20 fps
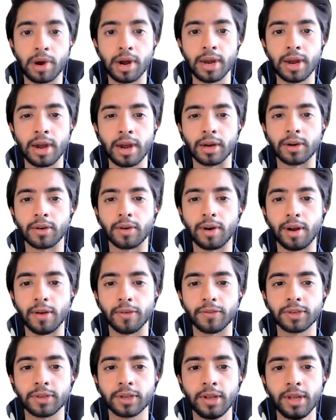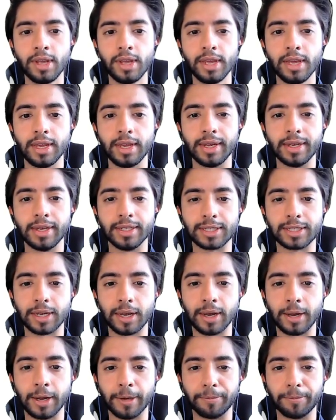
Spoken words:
my aircraft is